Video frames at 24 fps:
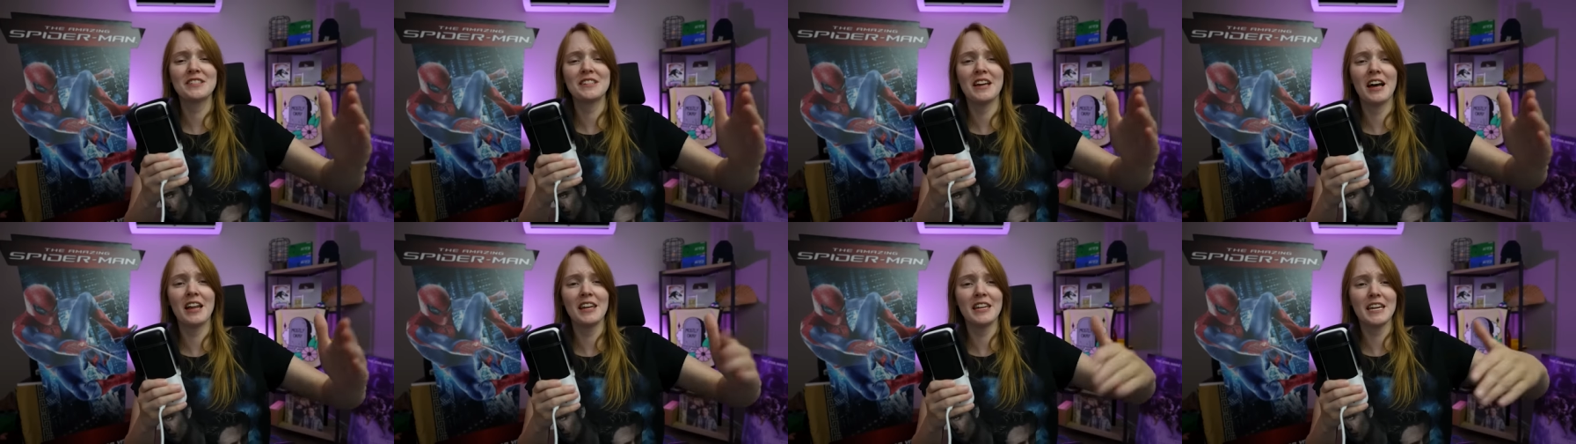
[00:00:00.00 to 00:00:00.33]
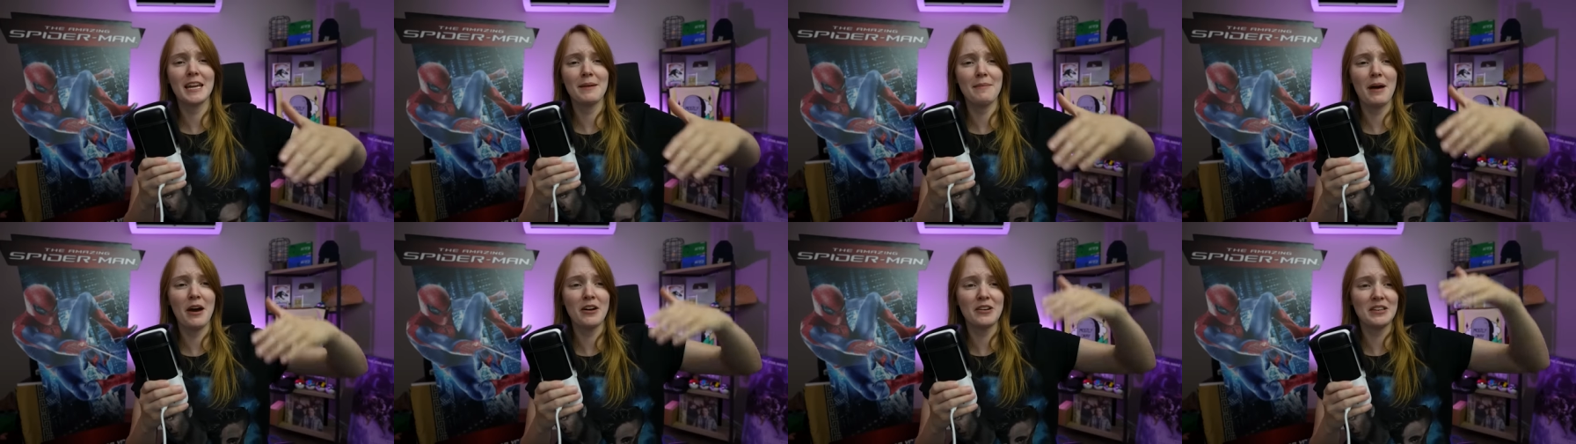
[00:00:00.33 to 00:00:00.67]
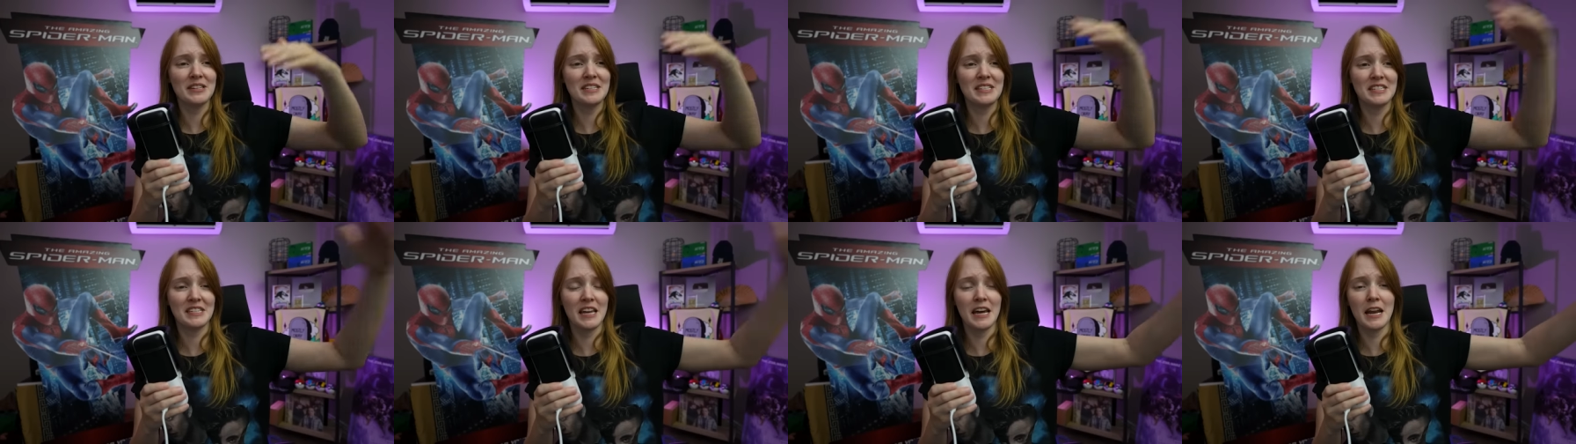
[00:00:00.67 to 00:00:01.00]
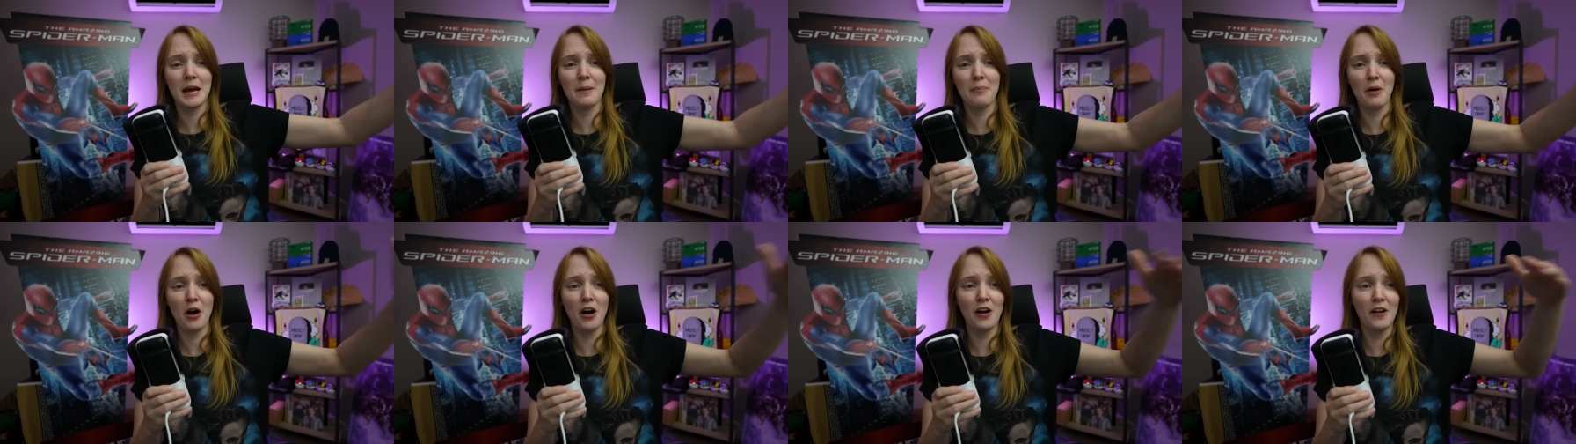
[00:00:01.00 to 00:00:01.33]
telling him how to set
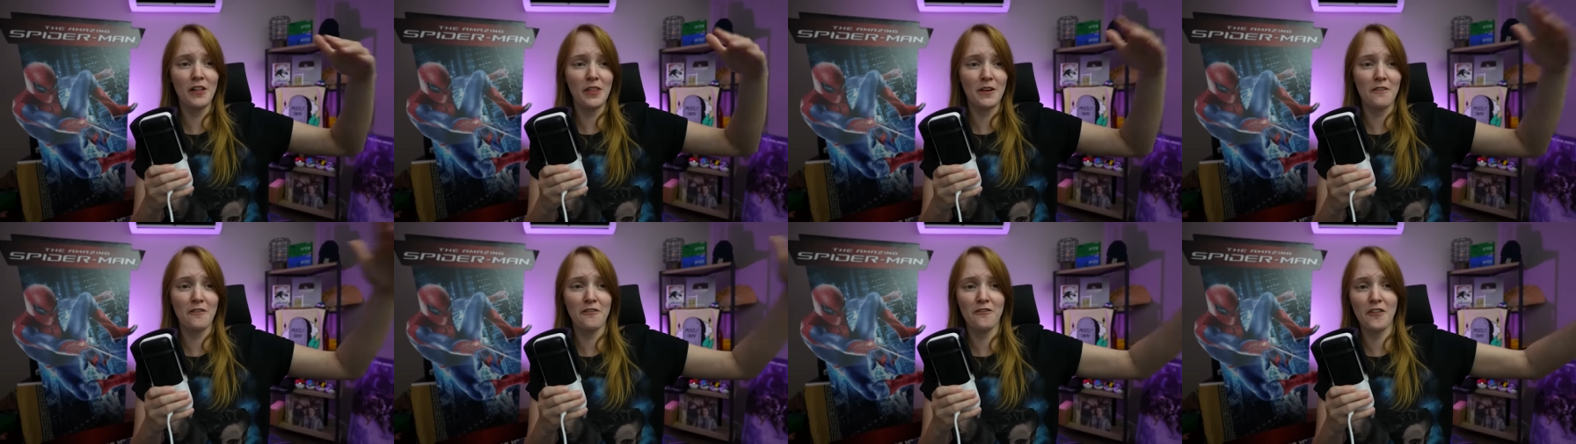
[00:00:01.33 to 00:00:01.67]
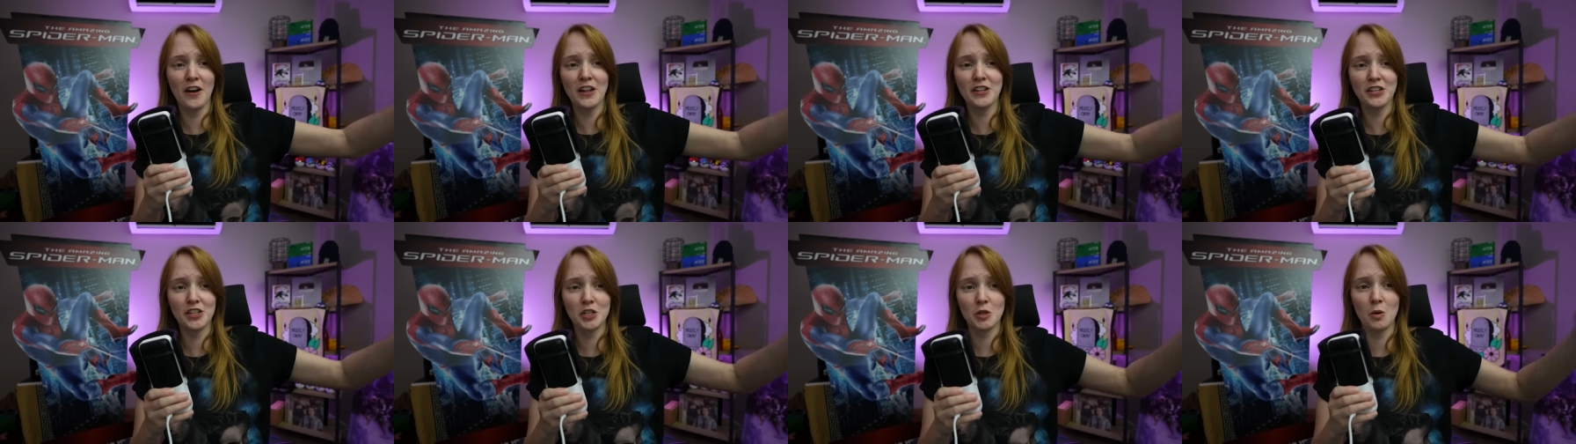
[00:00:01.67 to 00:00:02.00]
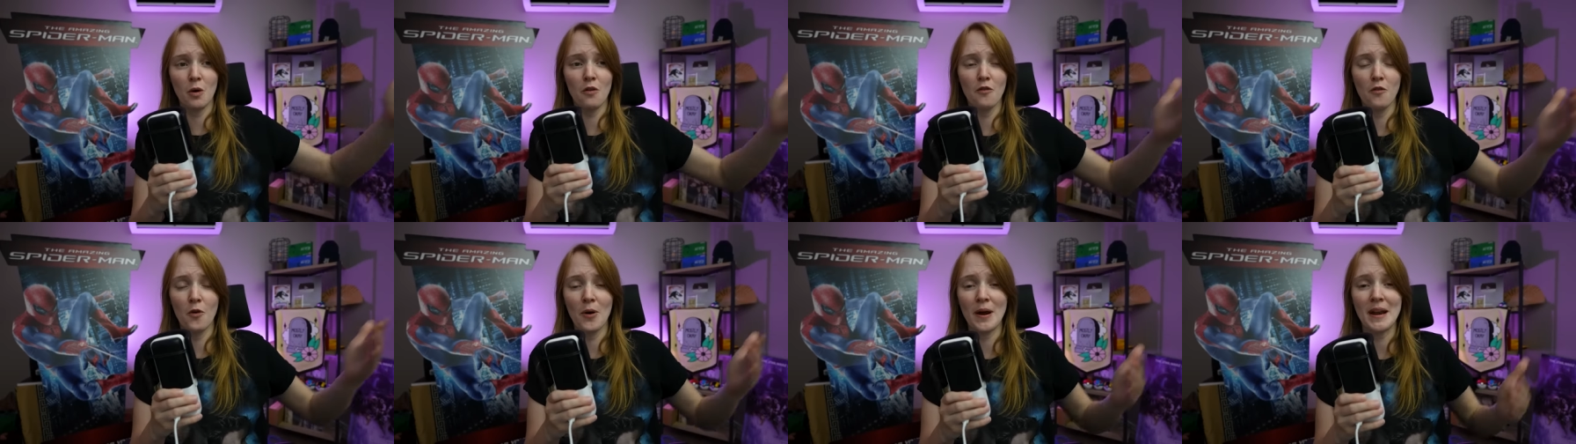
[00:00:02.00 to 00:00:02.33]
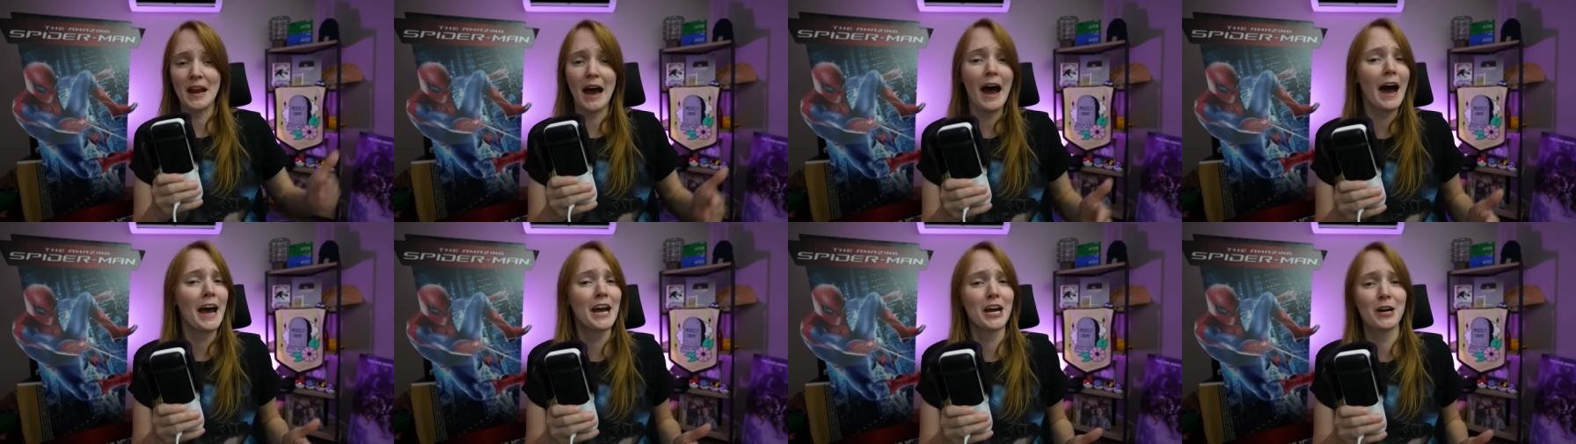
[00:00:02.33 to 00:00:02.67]
up all the funds to avoid
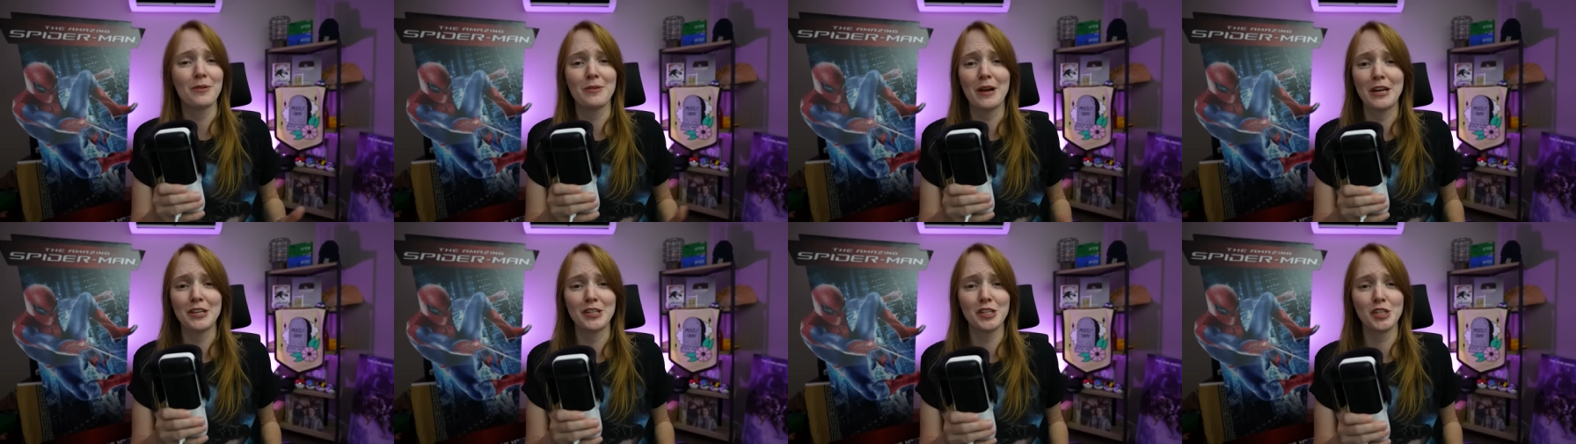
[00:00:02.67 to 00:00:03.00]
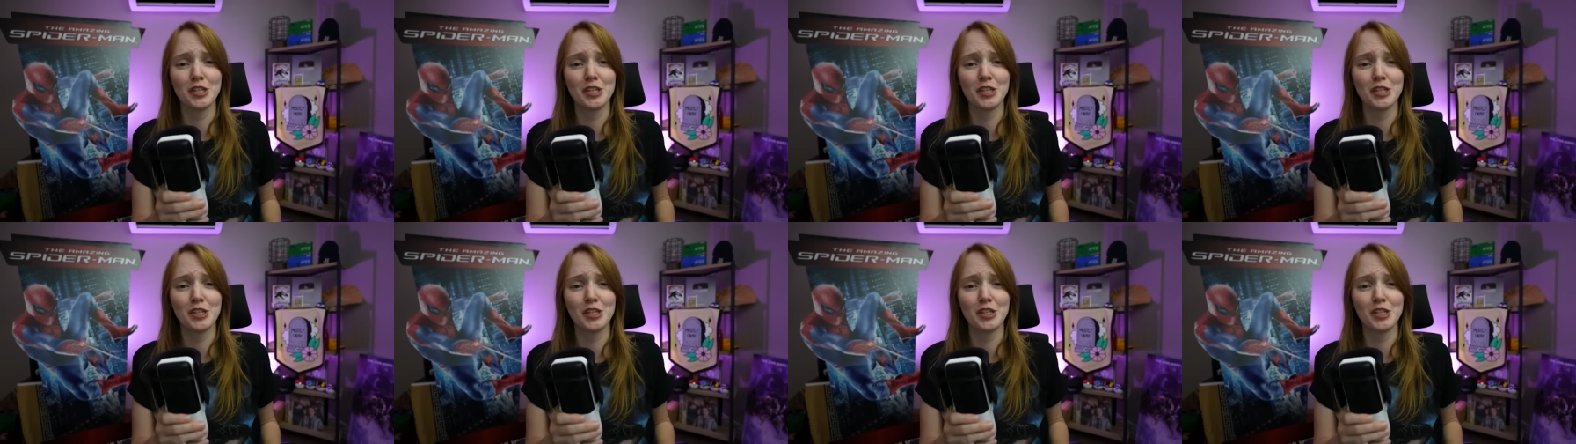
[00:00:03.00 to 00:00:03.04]
IRS